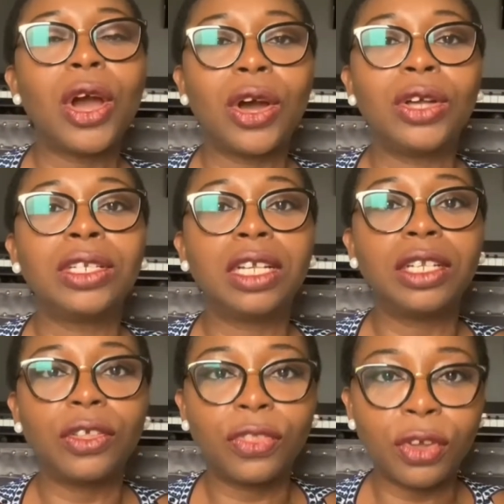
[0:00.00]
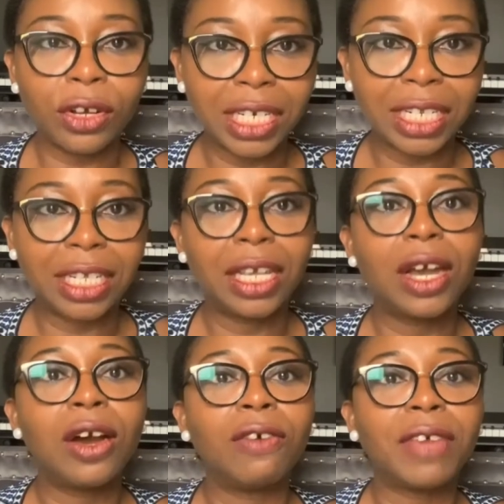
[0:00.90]
under the authority
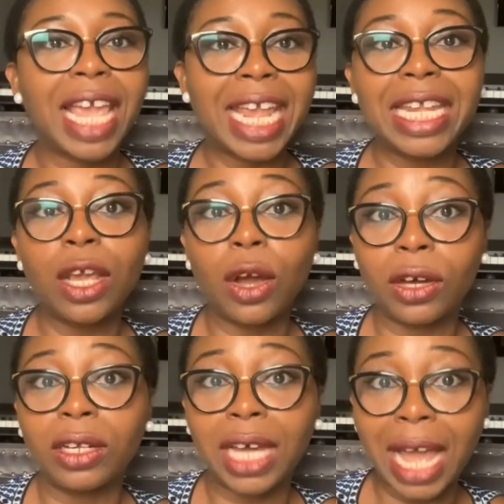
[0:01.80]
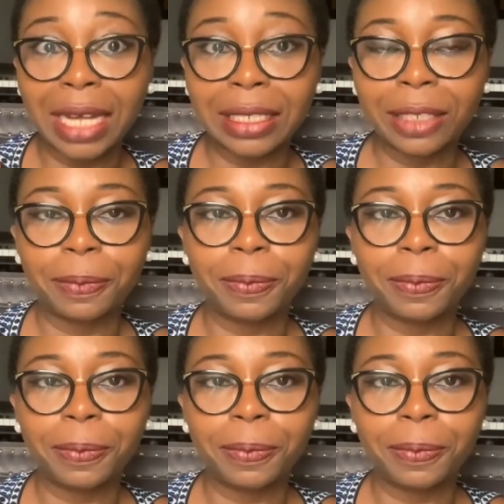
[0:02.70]
of any other act.